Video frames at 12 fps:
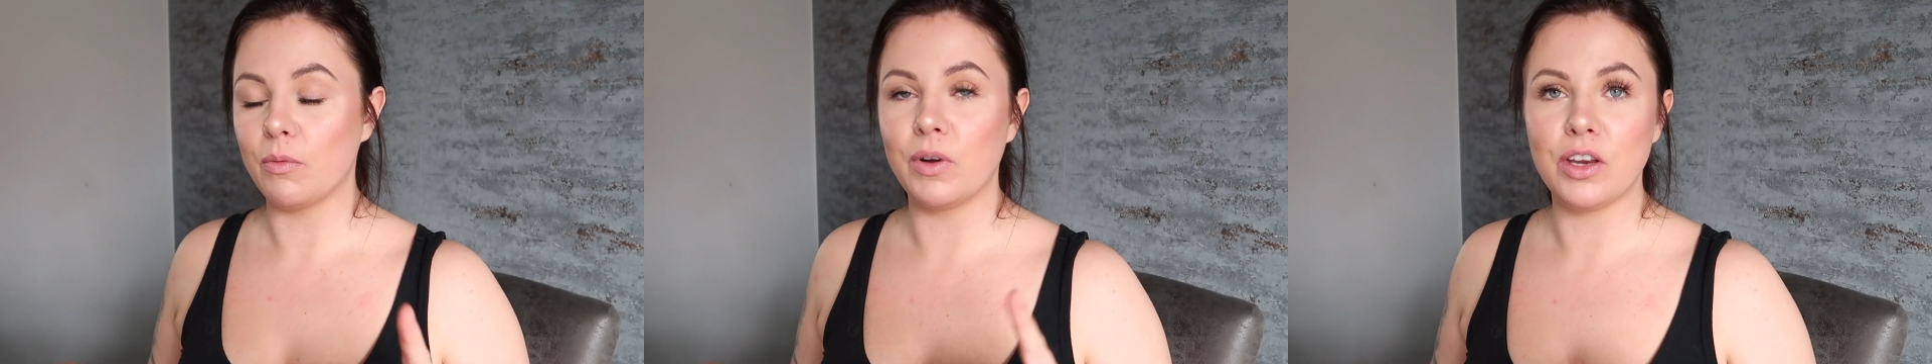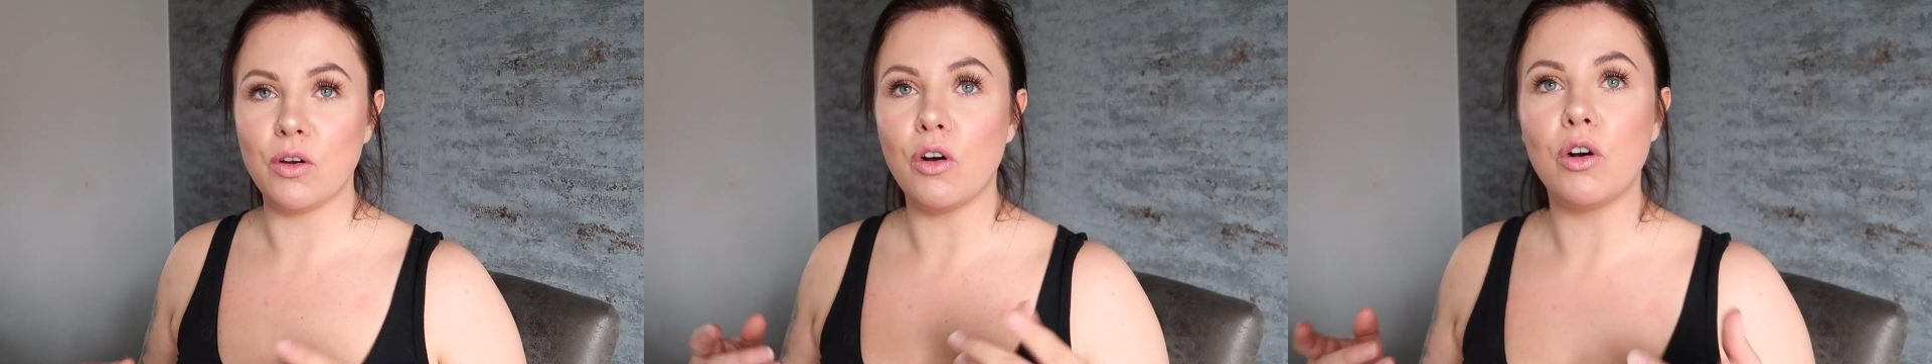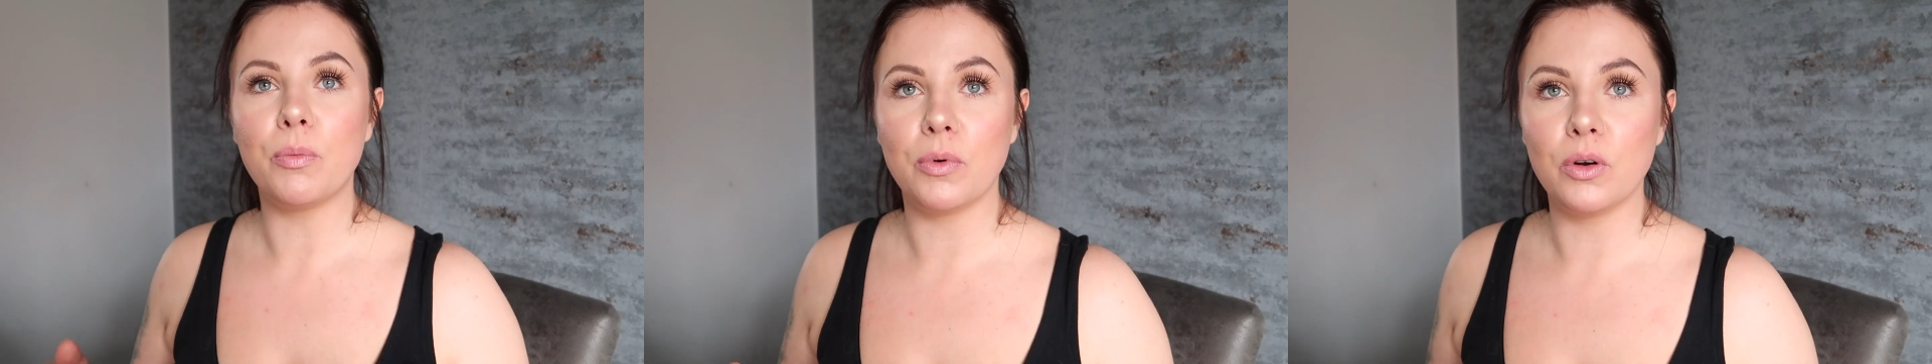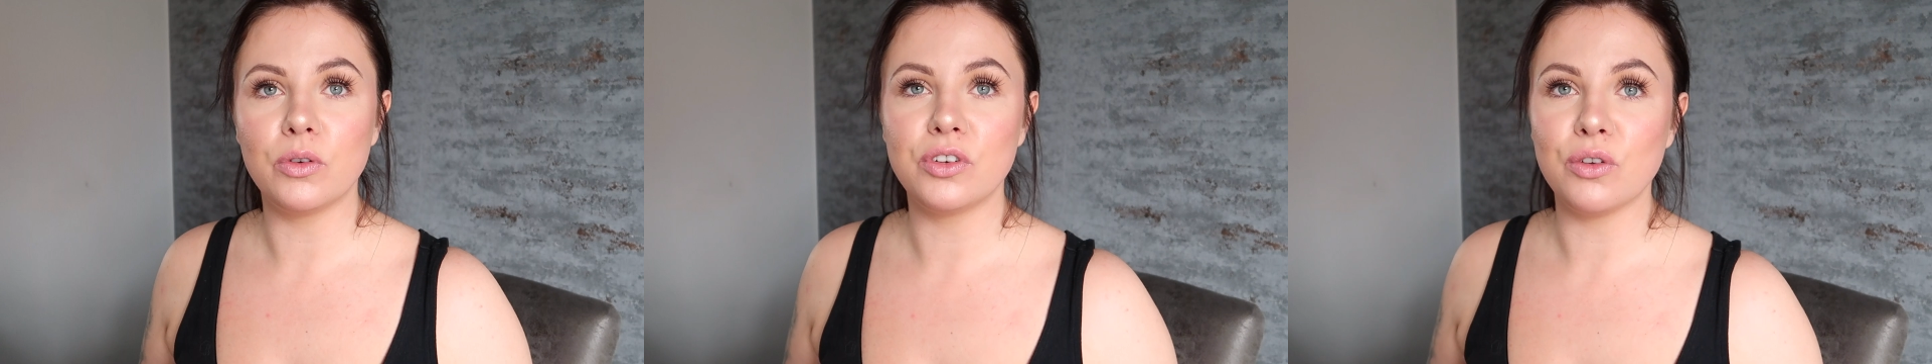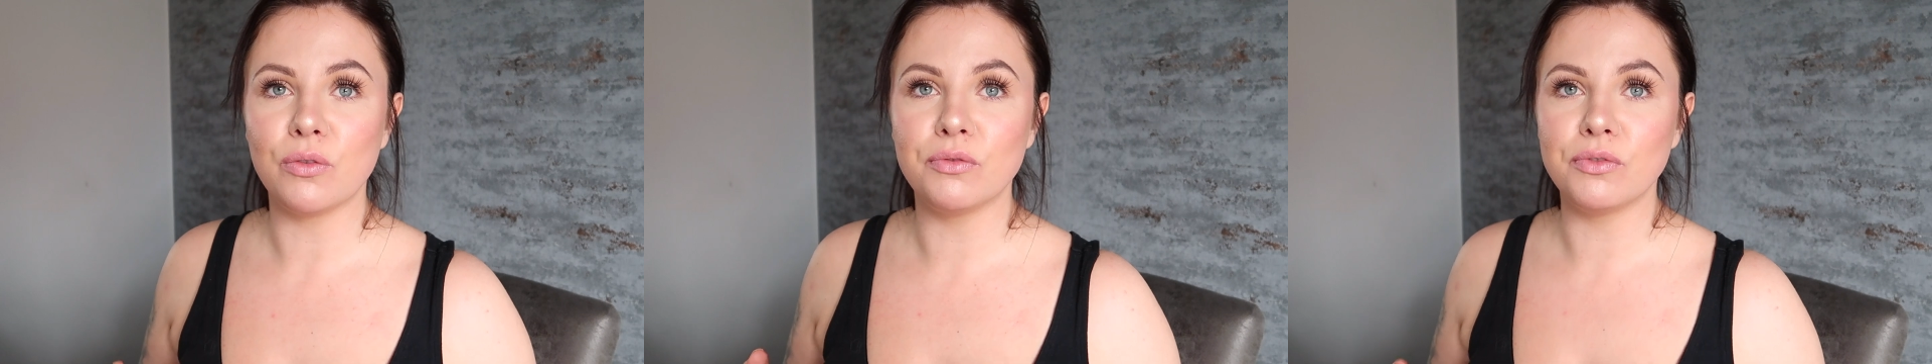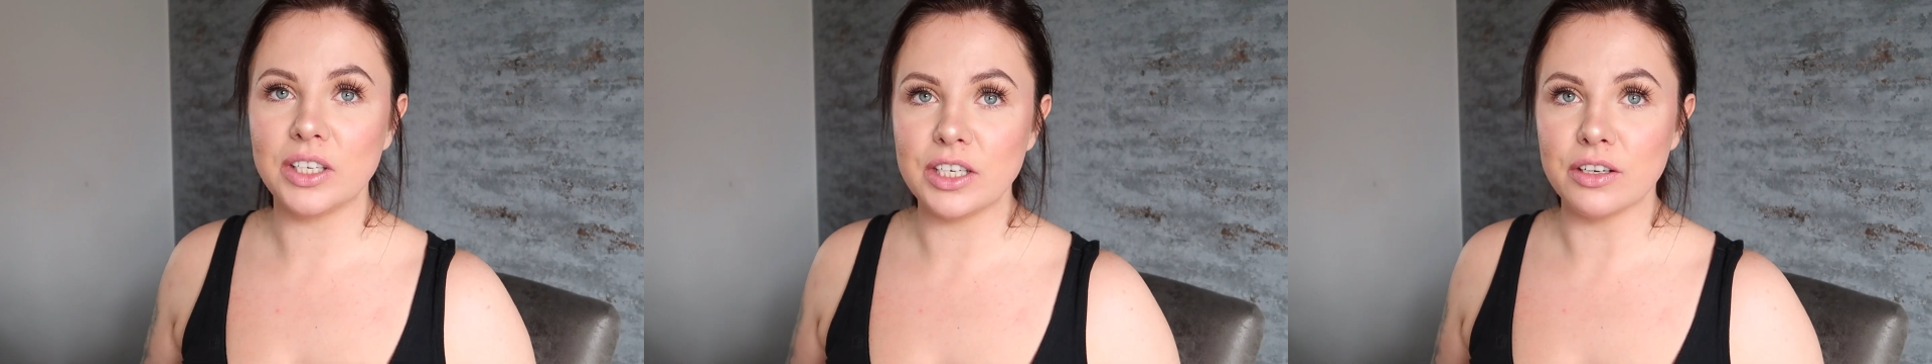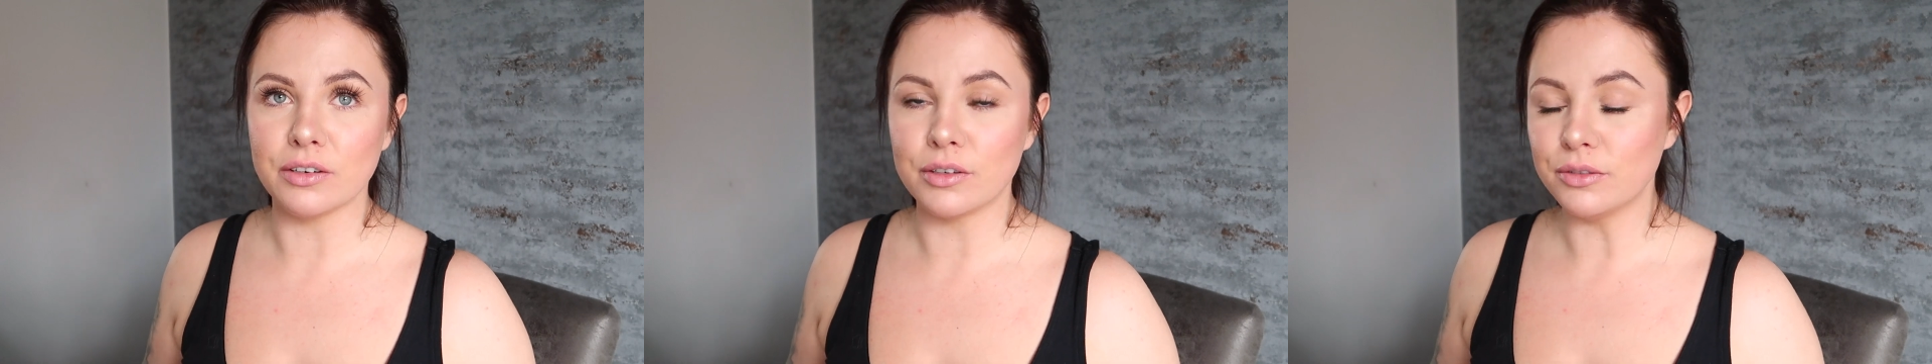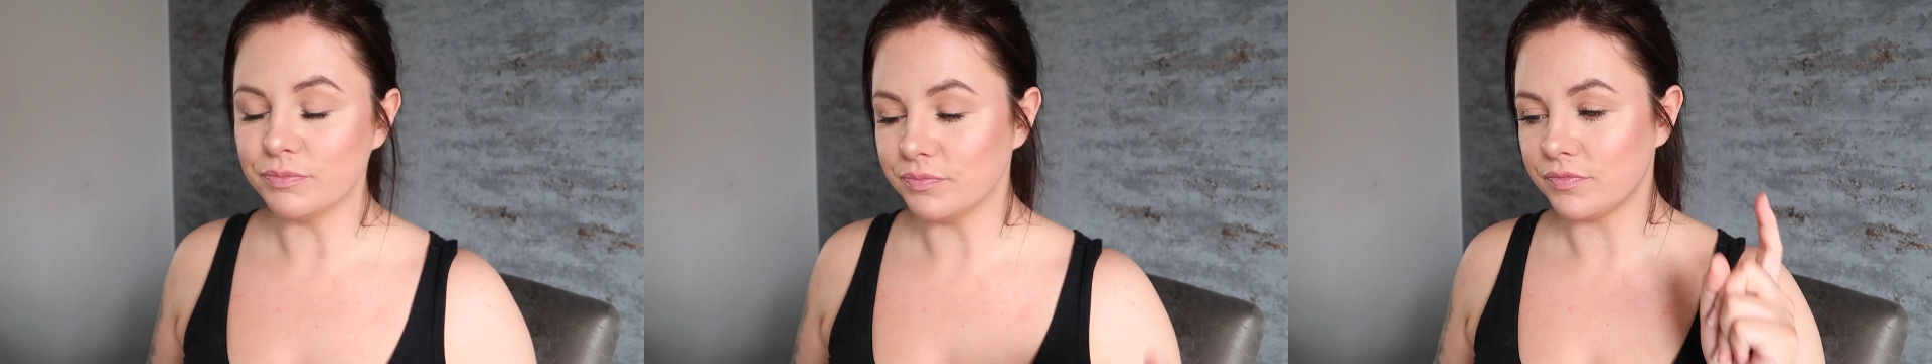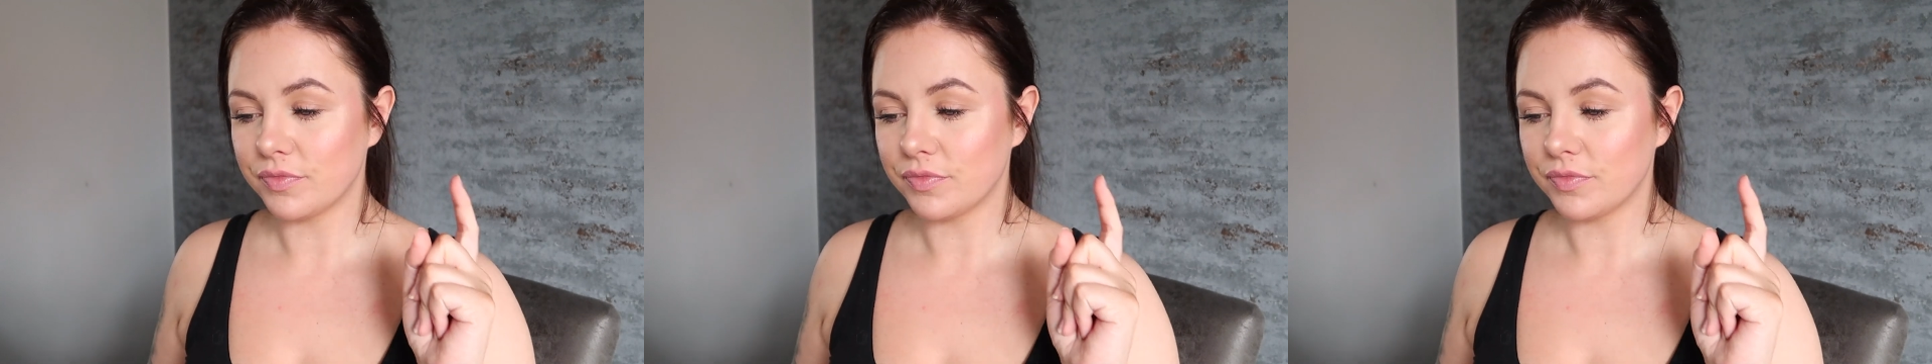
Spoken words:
when you're uploading your video